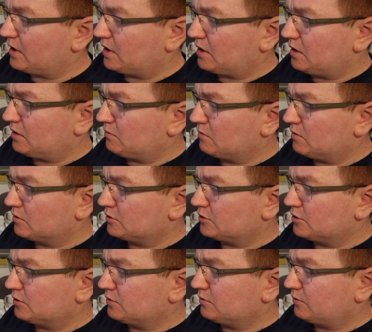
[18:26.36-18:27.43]
a 1,
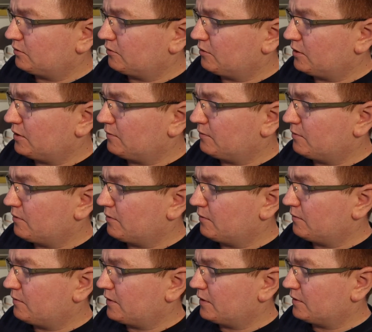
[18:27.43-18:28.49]
2, 3,
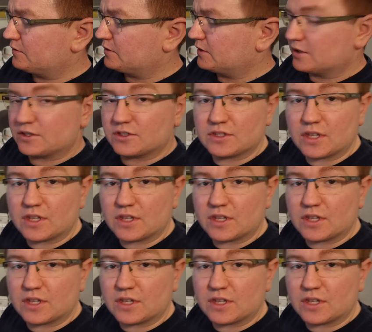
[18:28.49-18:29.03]
4, 5, 6,